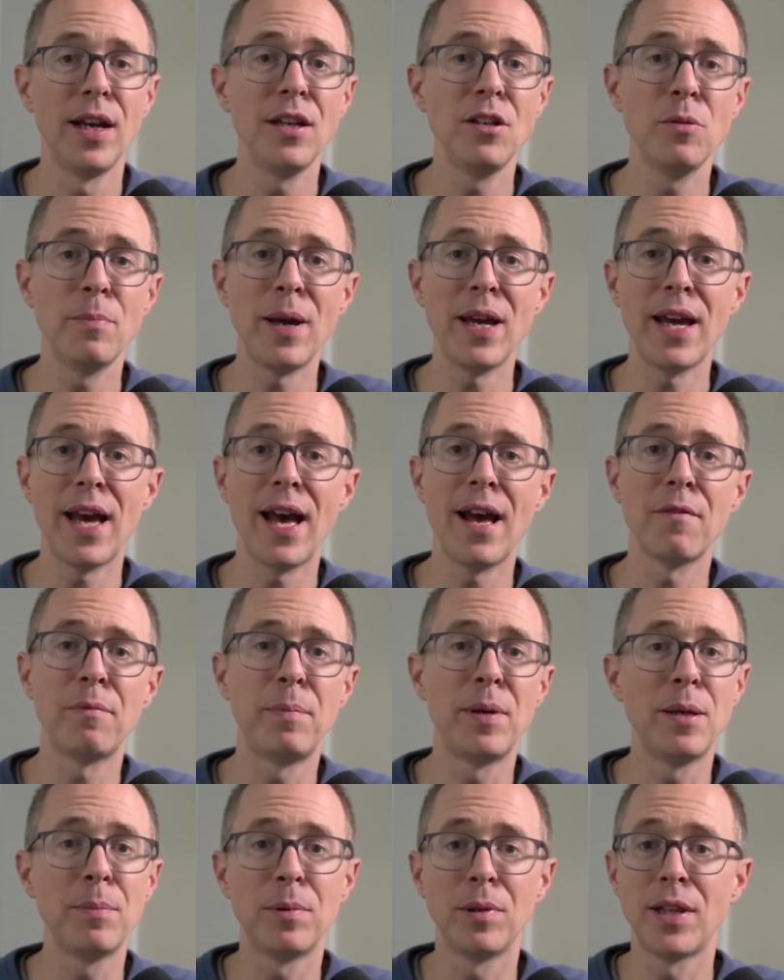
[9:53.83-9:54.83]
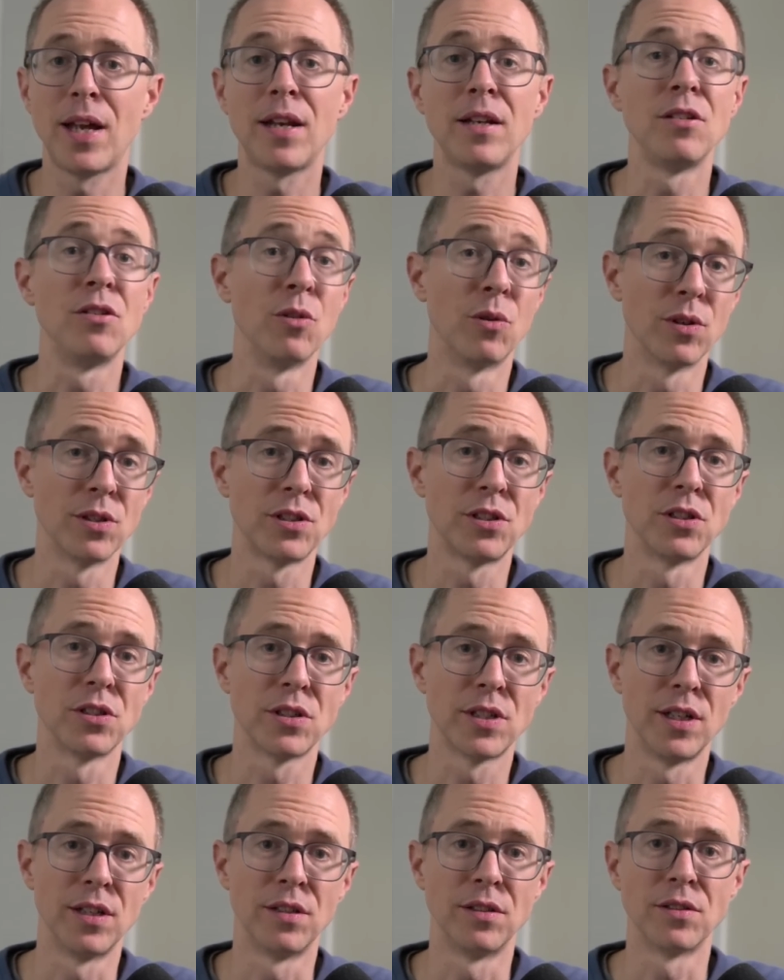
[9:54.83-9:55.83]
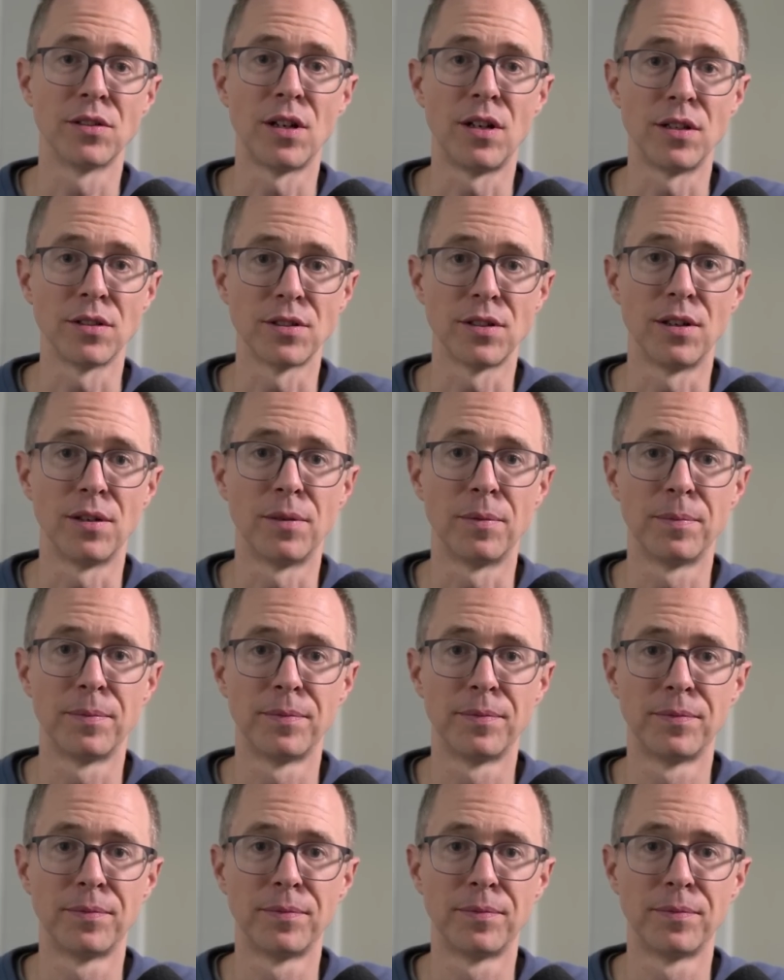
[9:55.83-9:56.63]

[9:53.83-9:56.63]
and you may have people that endorse your skills also.